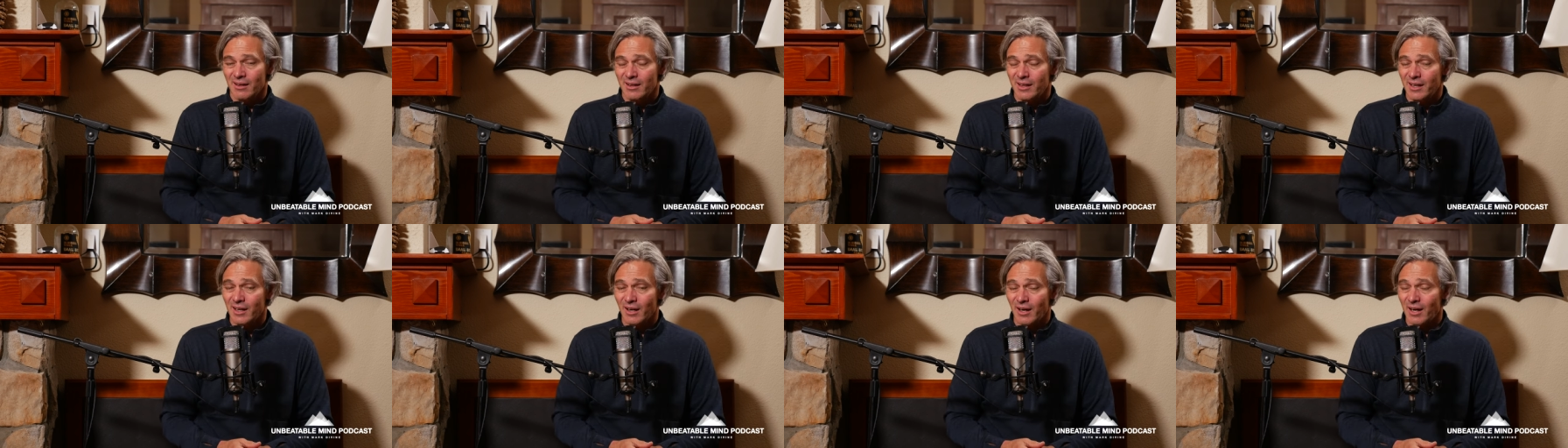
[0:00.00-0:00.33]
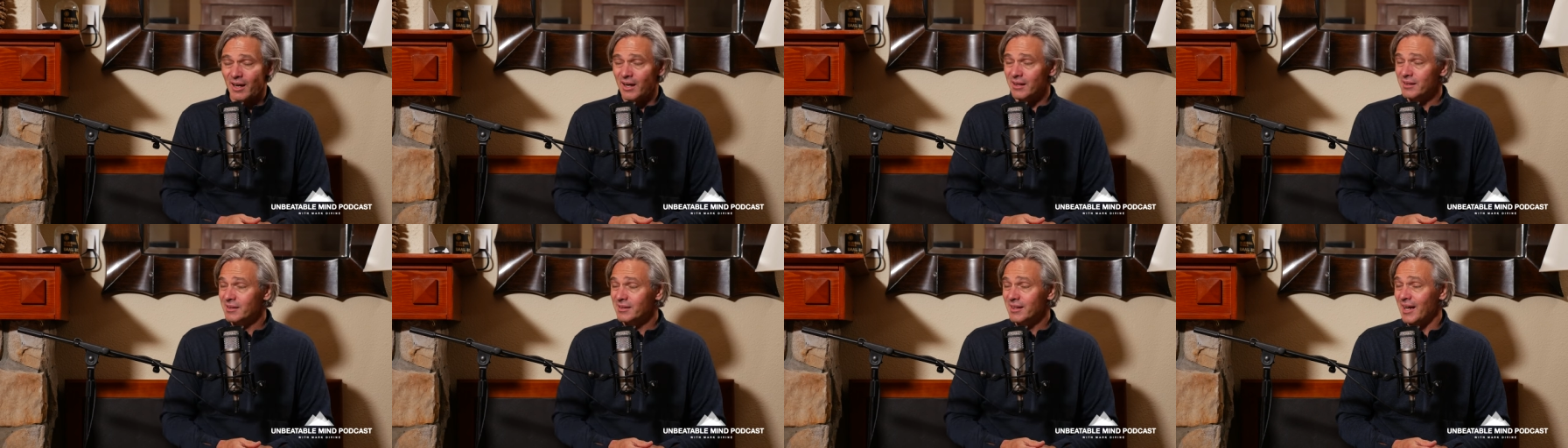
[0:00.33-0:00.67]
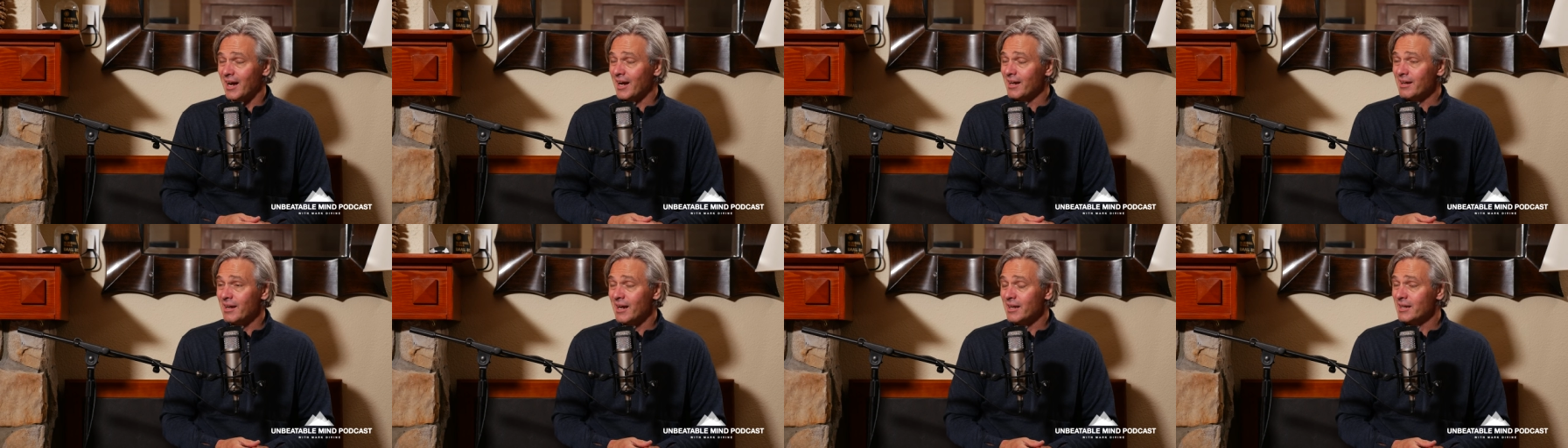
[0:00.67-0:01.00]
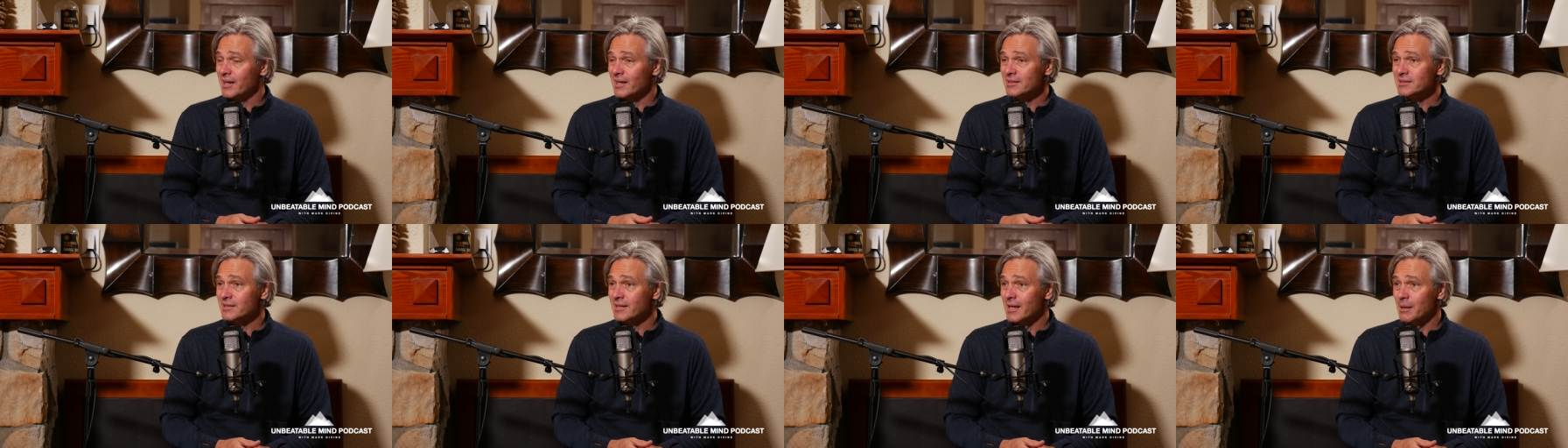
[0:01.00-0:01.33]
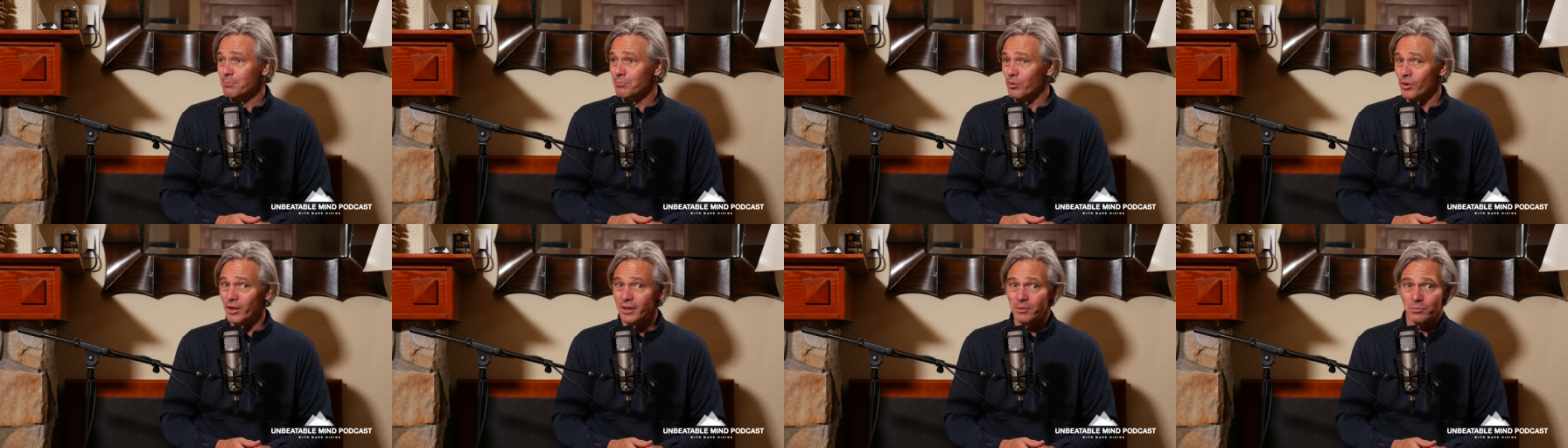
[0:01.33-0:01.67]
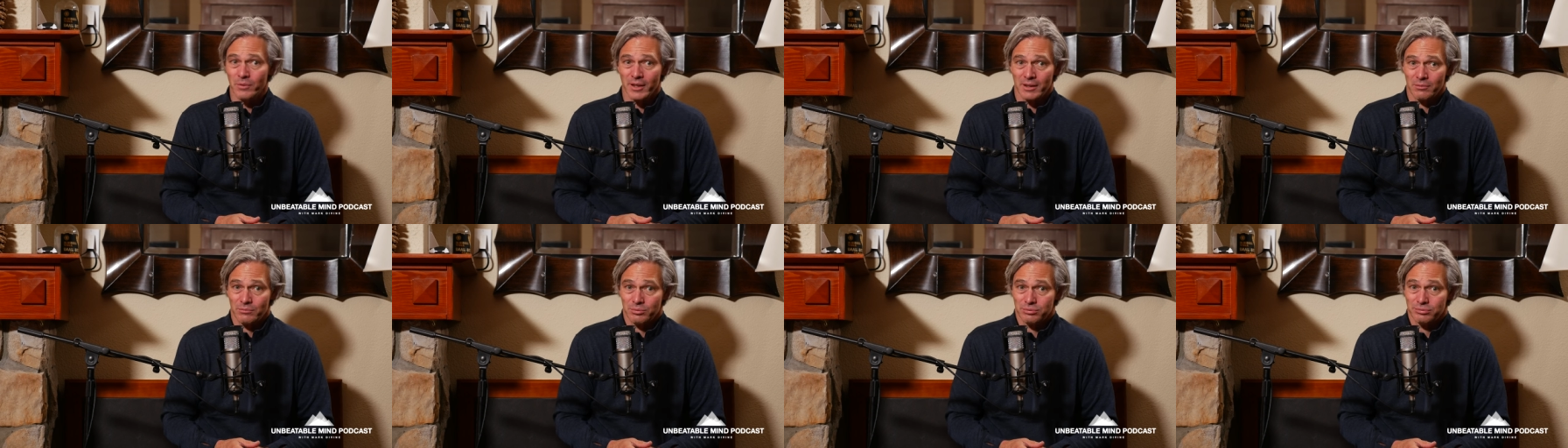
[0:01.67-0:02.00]
you know, I, I, I got to that point
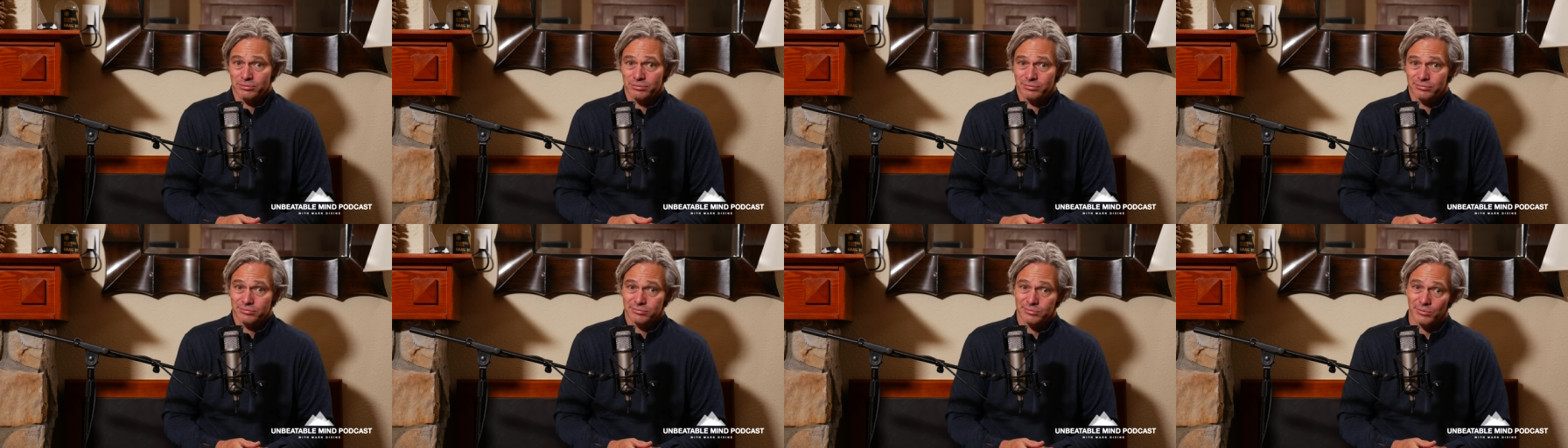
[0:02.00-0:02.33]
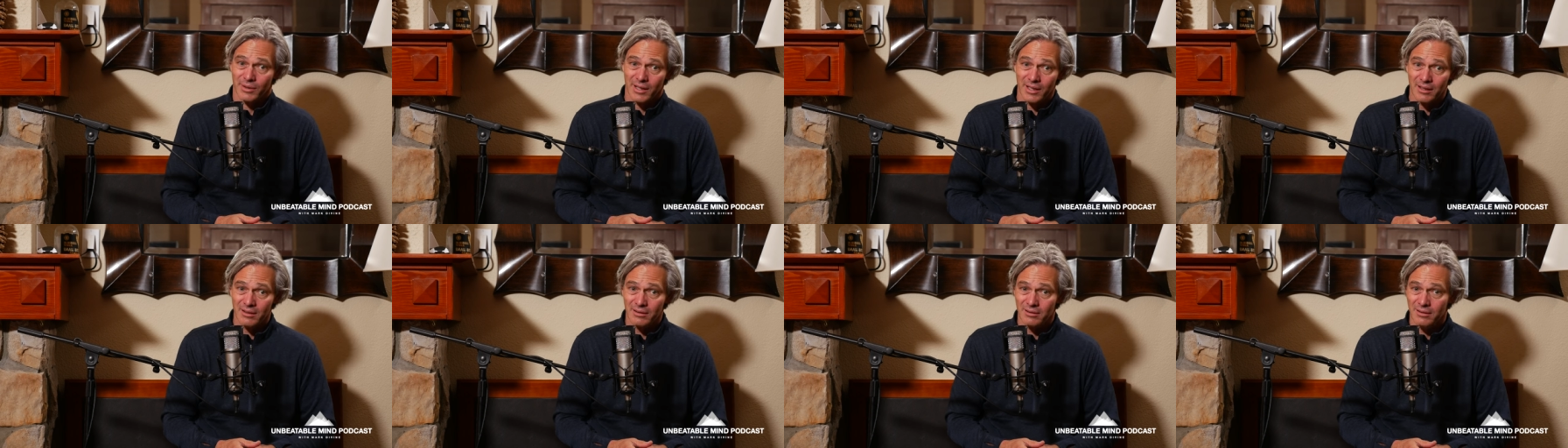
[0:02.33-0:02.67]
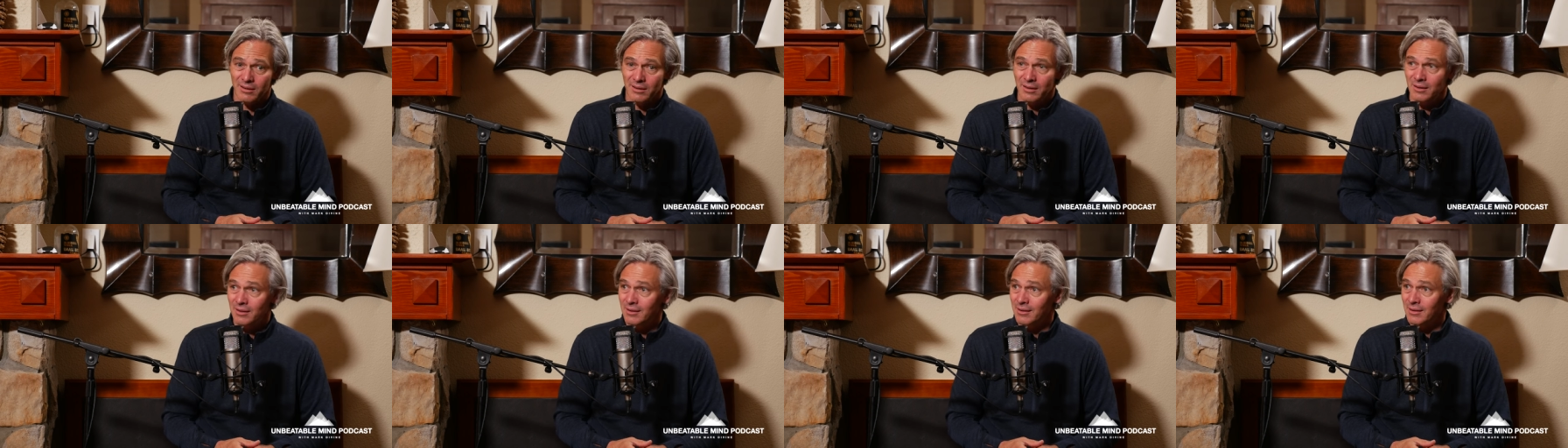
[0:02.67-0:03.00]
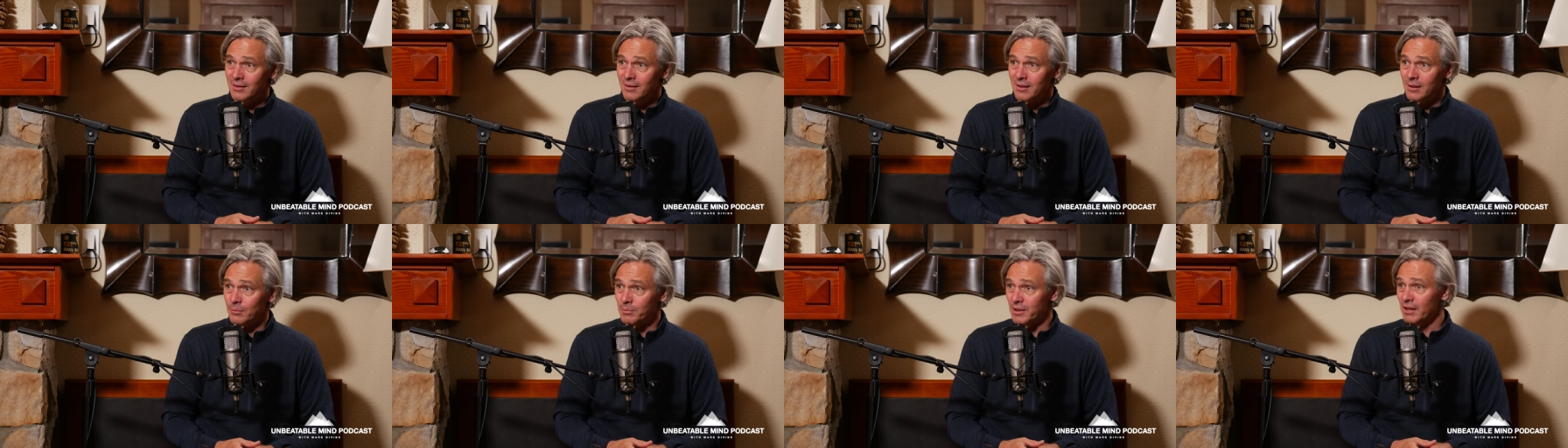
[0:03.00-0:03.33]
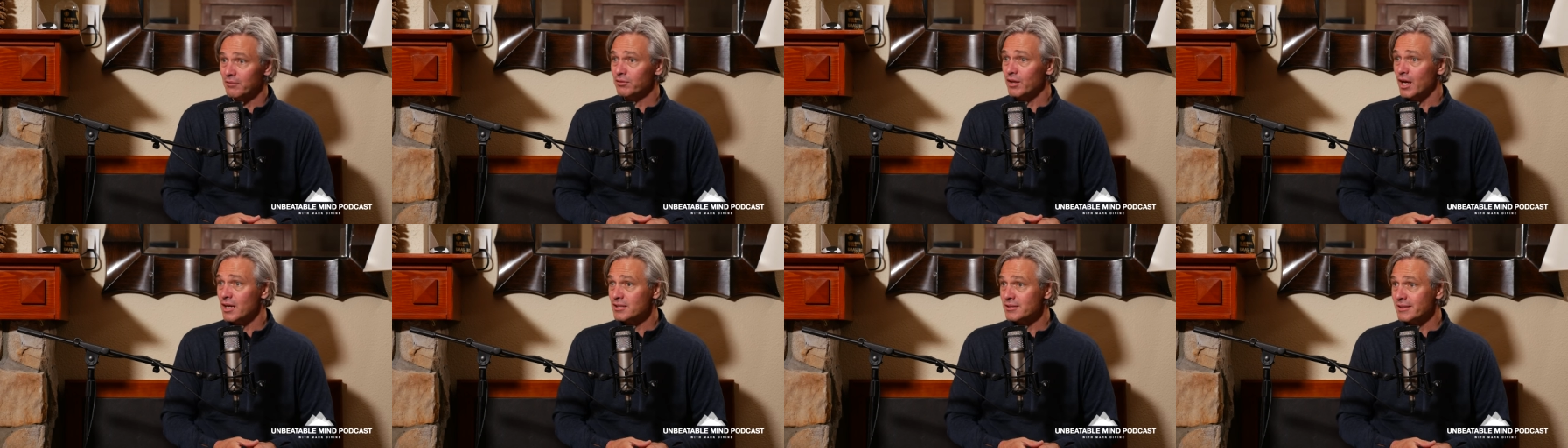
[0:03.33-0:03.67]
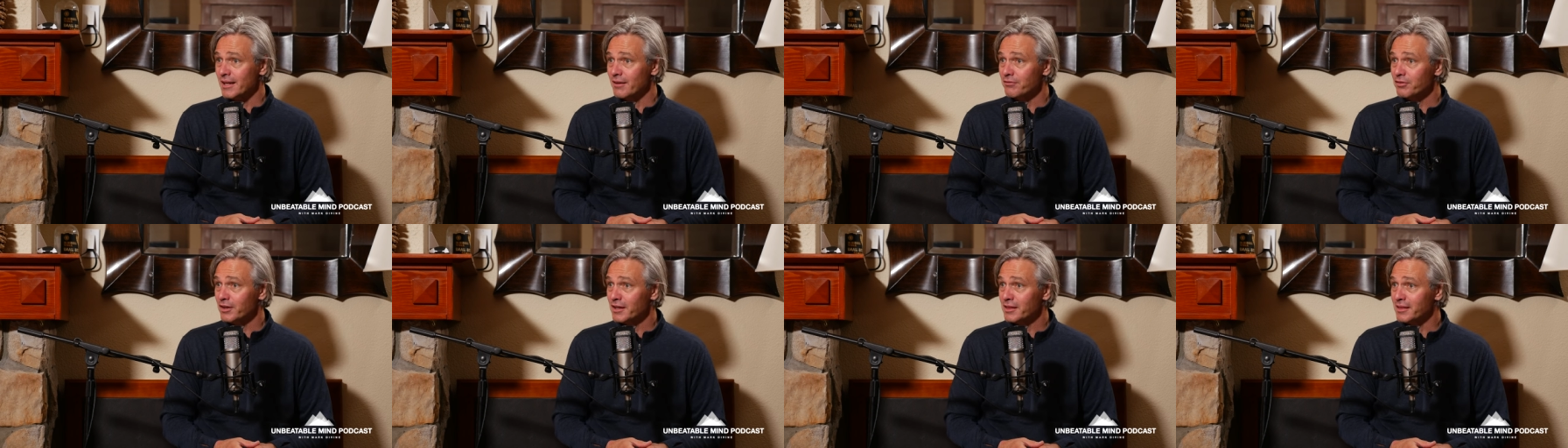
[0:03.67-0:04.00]
and went, well, I mean, I've lost
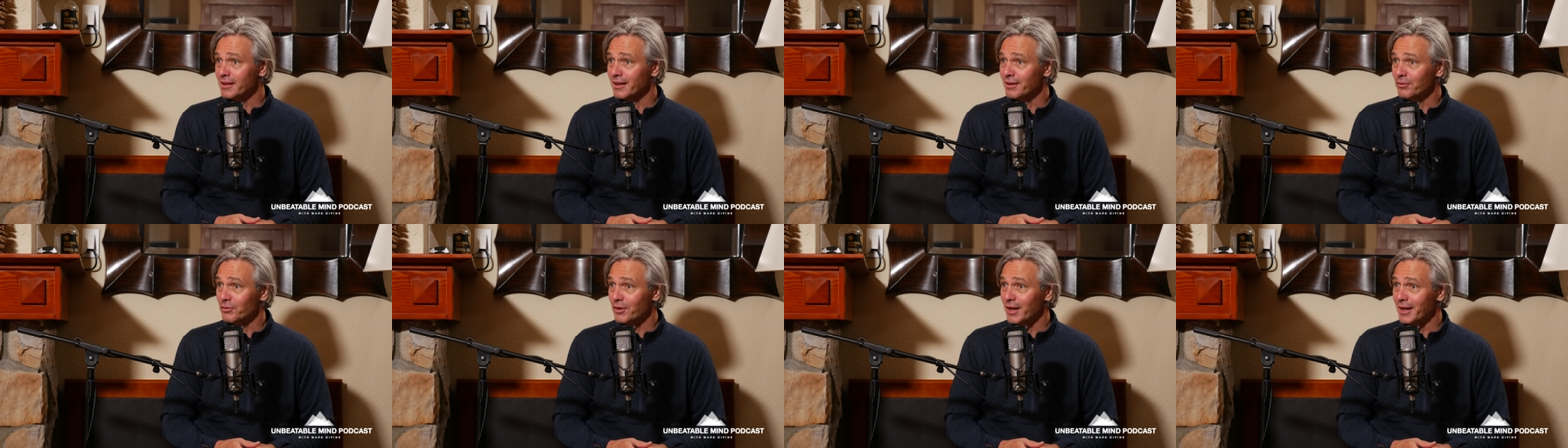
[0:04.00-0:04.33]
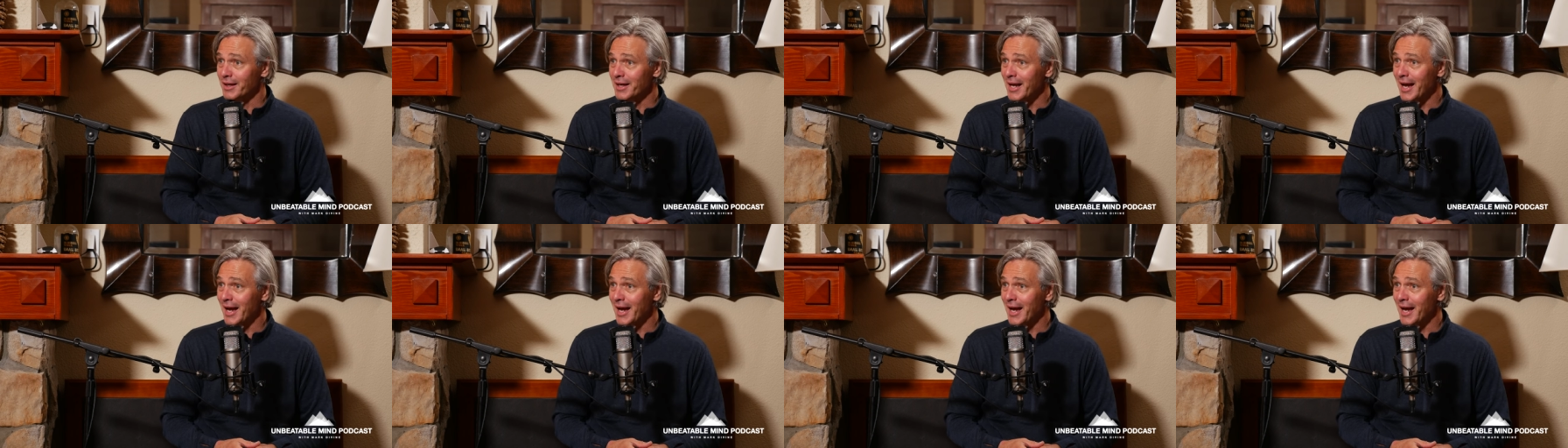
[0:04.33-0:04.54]
everything right